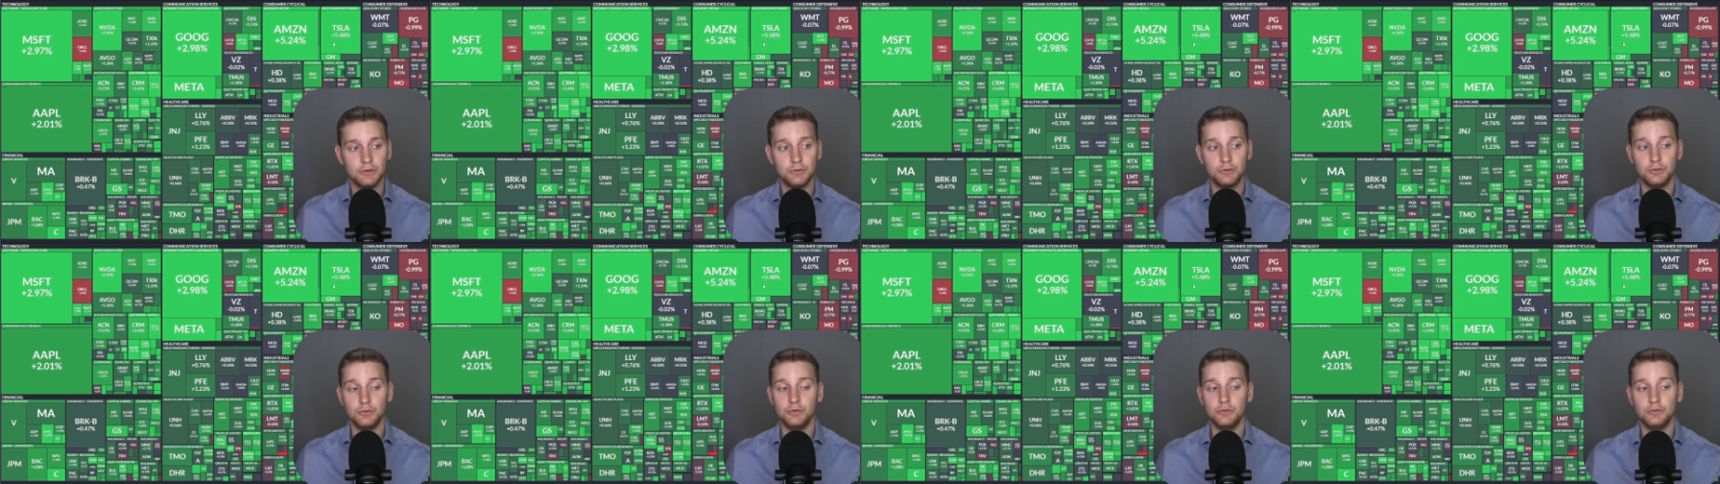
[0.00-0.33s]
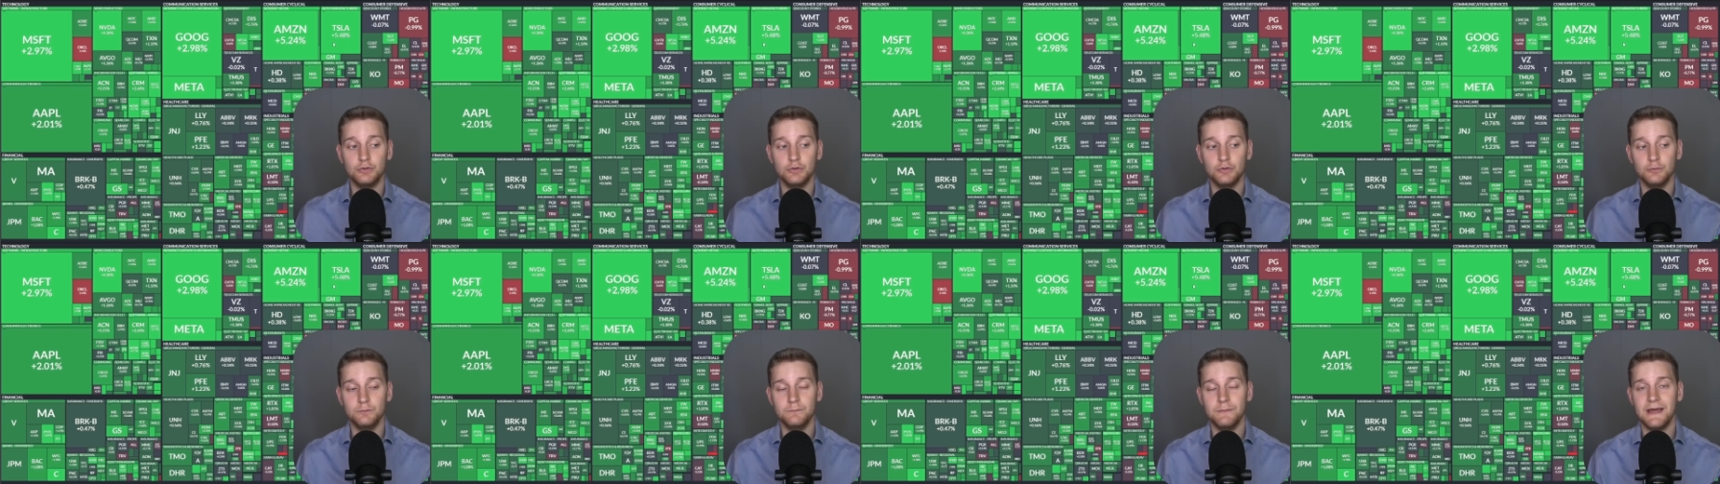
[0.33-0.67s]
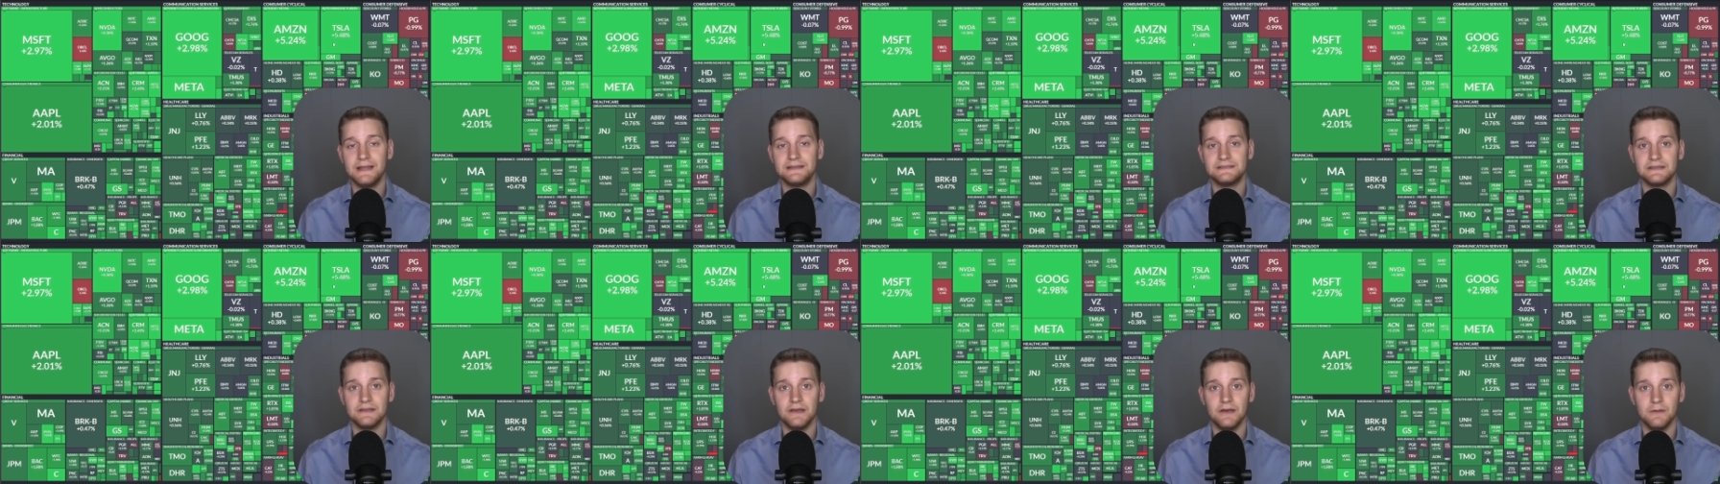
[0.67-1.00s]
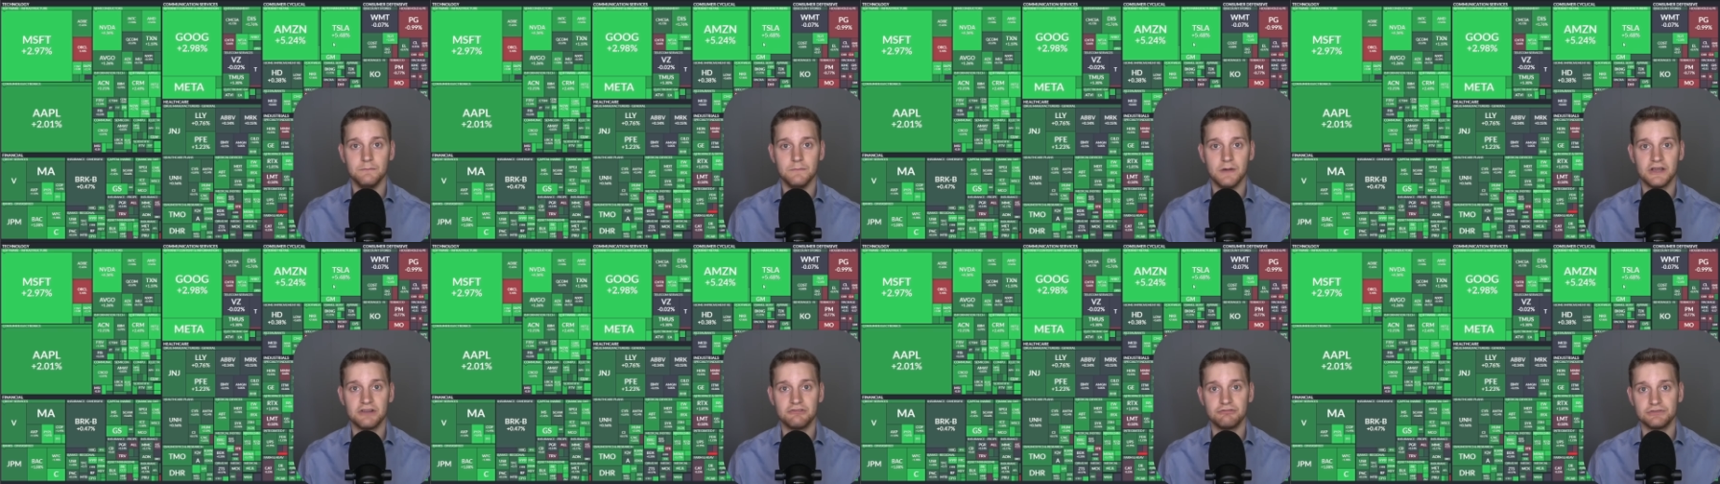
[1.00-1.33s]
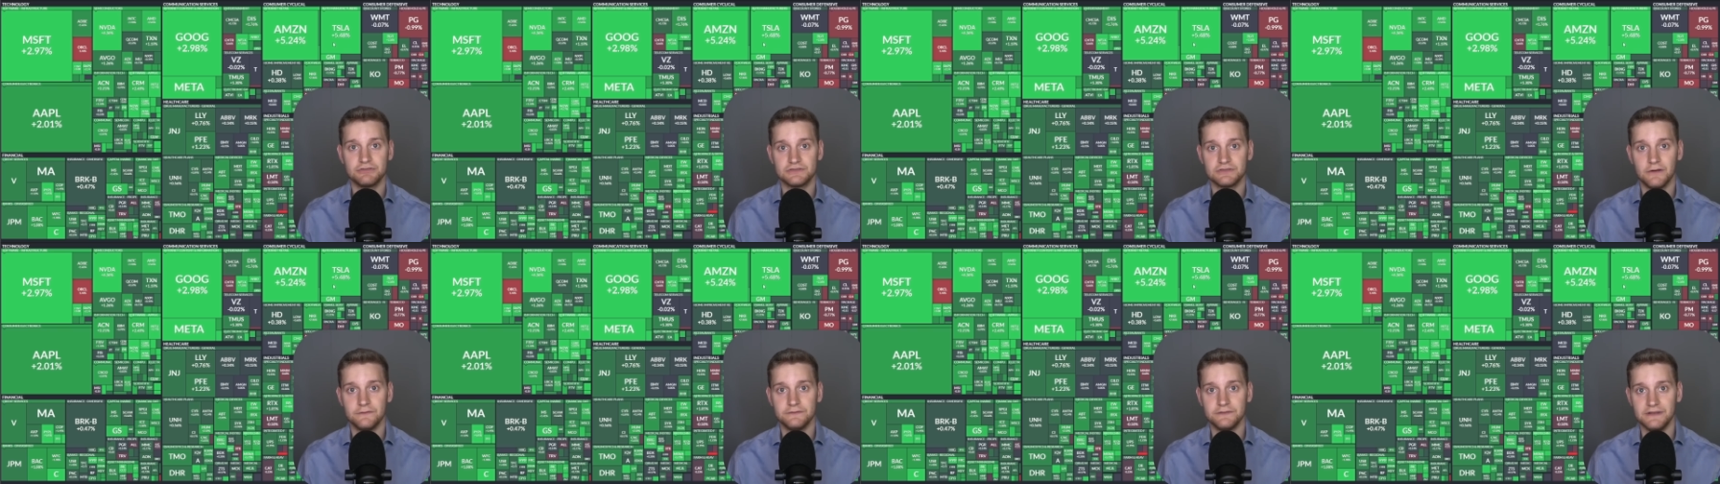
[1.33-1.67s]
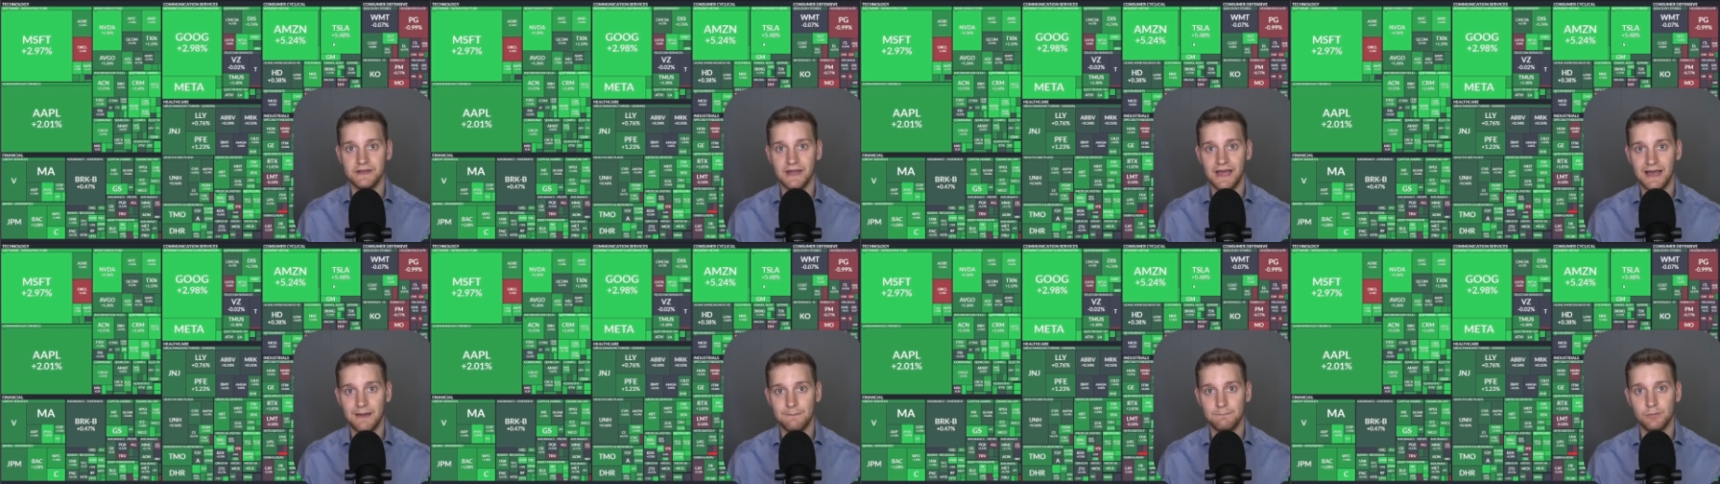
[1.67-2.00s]
Google, Meta, Microsoft
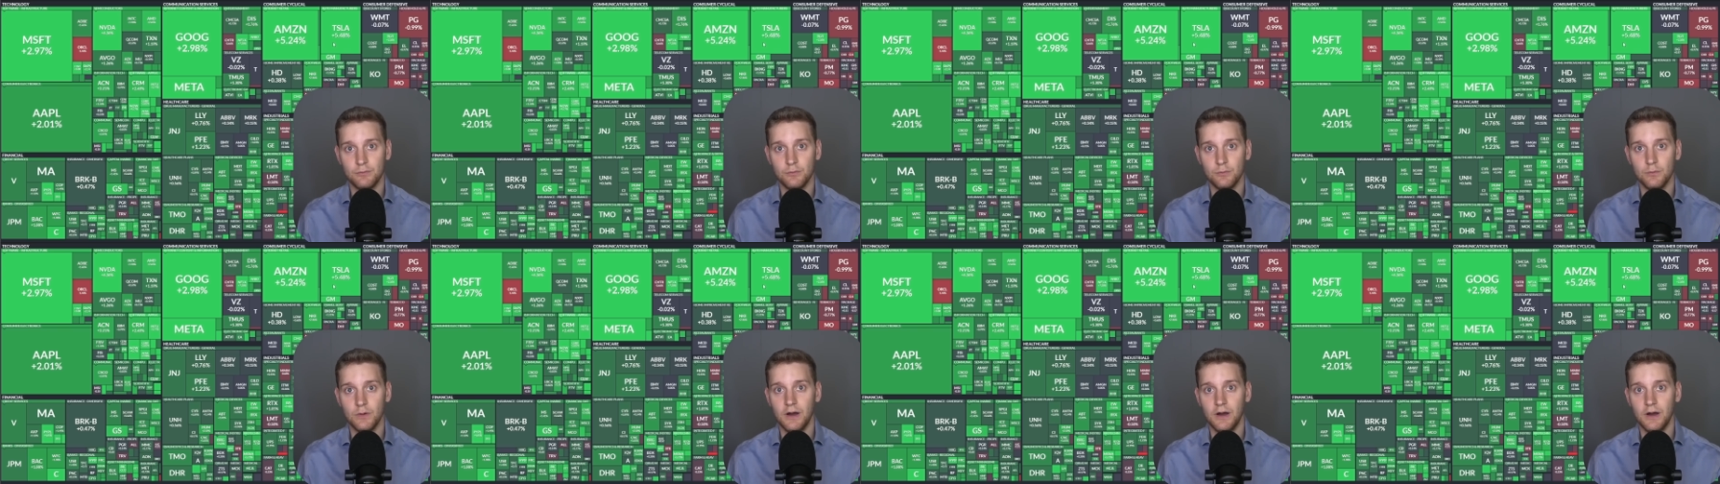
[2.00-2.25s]
and Apple